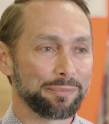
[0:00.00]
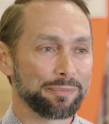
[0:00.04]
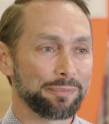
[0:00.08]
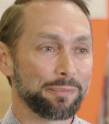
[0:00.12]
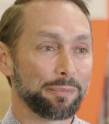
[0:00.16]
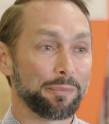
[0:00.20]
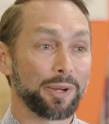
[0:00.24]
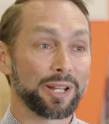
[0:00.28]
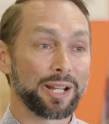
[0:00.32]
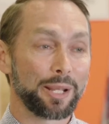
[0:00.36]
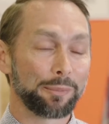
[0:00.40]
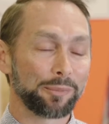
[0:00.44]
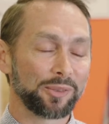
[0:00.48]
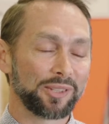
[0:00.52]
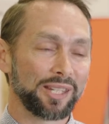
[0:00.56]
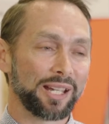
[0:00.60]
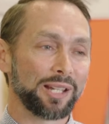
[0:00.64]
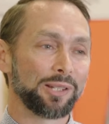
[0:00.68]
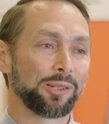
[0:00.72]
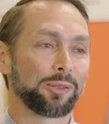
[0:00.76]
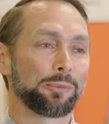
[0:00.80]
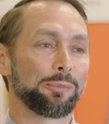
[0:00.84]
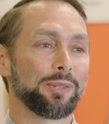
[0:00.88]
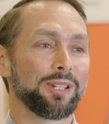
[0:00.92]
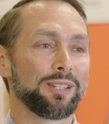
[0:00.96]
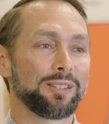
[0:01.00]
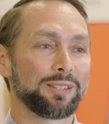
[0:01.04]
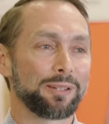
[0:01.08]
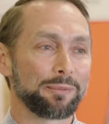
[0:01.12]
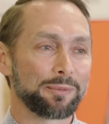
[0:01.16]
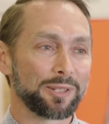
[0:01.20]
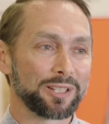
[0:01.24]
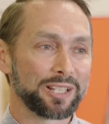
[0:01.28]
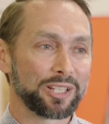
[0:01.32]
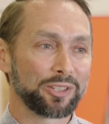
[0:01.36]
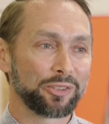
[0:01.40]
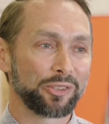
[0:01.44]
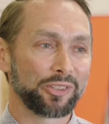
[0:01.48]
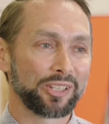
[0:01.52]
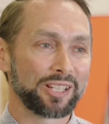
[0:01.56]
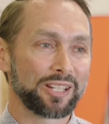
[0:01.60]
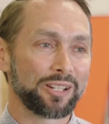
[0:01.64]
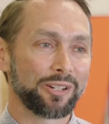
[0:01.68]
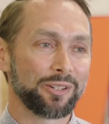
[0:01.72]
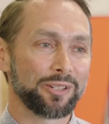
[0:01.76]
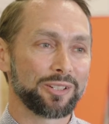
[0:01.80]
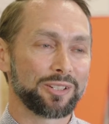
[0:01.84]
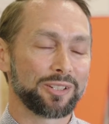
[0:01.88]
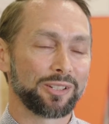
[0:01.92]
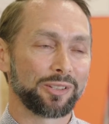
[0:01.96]
My name's Dane Smith. I'm the literacy
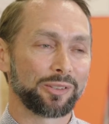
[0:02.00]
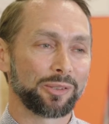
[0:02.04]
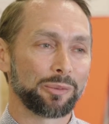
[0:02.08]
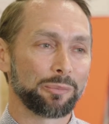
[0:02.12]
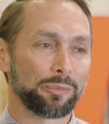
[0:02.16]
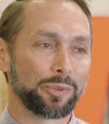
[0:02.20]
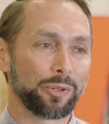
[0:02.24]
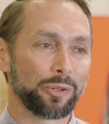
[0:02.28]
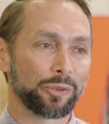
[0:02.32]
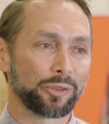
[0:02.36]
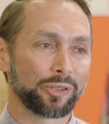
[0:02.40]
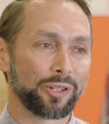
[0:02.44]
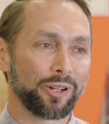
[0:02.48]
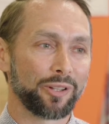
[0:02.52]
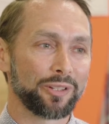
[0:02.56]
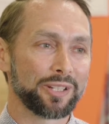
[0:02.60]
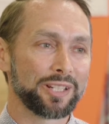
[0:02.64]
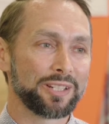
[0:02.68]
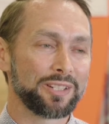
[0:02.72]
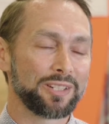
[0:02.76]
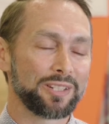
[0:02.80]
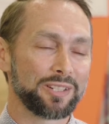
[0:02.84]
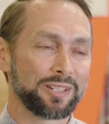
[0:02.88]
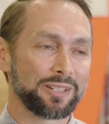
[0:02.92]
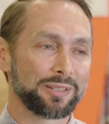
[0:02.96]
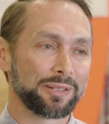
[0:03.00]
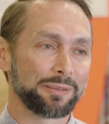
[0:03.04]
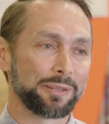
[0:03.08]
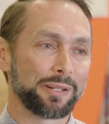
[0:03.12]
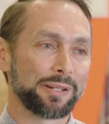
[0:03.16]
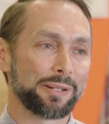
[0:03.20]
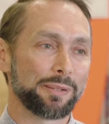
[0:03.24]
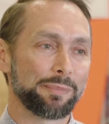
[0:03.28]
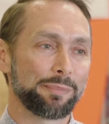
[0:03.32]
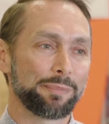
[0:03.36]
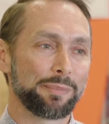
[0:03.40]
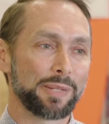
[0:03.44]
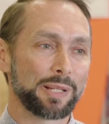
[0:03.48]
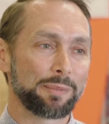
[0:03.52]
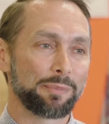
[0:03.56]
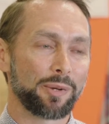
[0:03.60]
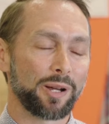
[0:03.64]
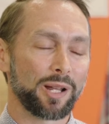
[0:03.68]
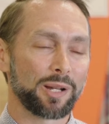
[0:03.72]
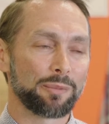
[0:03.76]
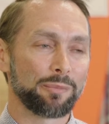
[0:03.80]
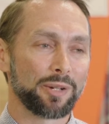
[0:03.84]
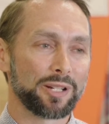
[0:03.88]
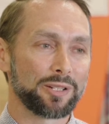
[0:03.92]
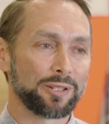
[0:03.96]
coach at St Paul's College. A big
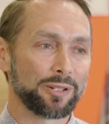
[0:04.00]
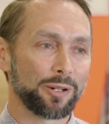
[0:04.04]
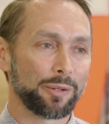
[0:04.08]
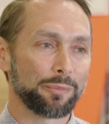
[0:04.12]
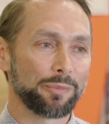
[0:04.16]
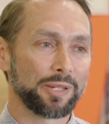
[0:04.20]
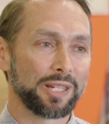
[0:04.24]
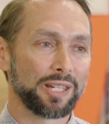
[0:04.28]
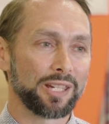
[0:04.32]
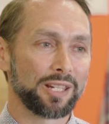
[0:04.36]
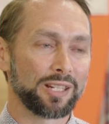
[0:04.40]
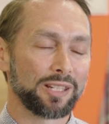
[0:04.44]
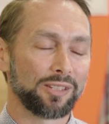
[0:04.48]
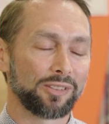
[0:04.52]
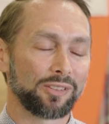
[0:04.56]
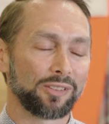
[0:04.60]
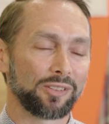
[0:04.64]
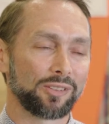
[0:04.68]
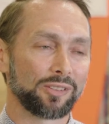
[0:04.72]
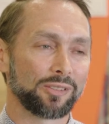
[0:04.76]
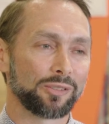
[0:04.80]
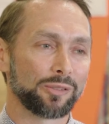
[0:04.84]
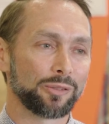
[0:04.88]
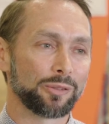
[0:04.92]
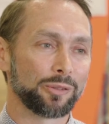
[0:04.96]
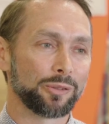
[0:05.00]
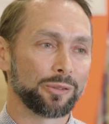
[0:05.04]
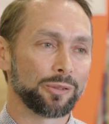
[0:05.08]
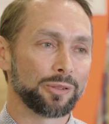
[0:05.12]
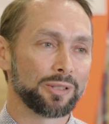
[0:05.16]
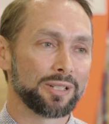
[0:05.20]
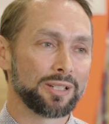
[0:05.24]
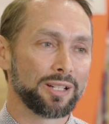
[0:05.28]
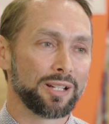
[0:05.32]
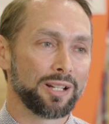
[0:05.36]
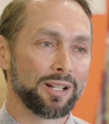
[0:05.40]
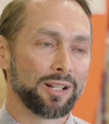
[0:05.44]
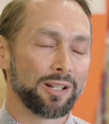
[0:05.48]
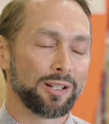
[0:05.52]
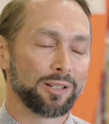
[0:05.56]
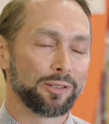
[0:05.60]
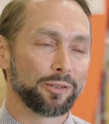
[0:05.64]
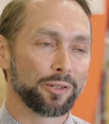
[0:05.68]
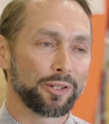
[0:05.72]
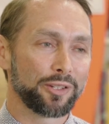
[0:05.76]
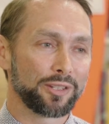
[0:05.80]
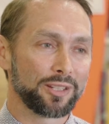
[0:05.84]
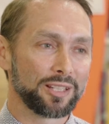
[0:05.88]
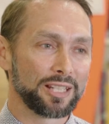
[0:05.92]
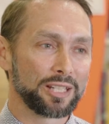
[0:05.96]
part of my job here is to
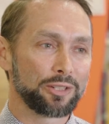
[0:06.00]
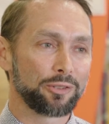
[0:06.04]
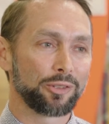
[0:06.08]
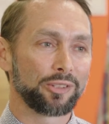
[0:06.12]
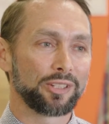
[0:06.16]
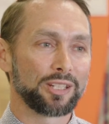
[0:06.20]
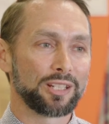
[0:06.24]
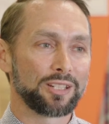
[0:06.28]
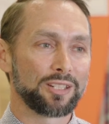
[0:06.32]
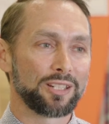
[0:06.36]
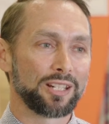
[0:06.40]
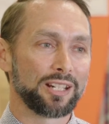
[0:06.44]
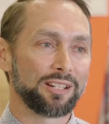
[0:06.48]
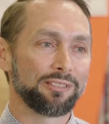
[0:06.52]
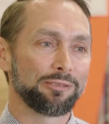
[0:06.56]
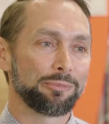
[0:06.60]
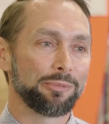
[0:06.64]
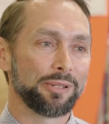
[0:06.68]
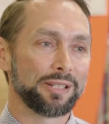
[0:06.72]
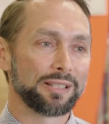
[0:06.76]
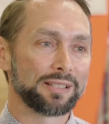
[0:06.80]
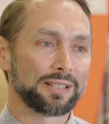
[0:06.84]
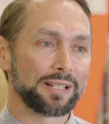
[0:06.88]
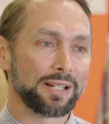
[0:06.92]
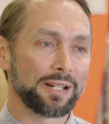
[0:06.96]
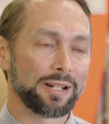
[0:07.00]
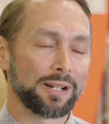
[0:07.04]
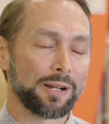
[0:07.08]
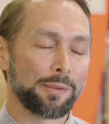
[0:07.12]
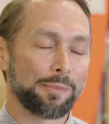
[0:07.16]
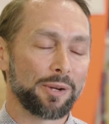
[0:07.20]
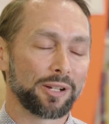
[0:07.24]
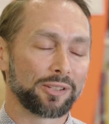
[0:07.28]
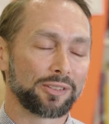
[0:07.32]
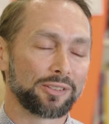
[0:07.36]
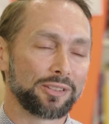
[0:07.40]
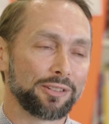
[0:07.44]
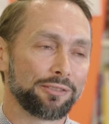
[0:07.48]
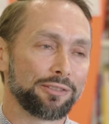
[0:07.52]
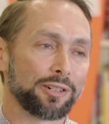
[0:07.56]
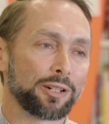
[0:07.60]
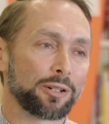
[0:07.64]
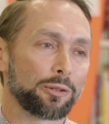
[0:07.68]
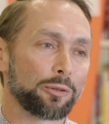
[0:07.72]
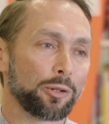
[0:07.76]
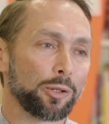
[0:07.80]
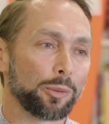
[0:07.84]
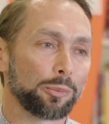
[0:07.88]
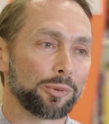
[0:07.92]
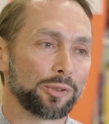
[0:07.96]
look at the literacy achievement amongst different
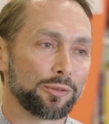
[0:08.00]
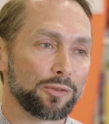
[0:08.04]
groups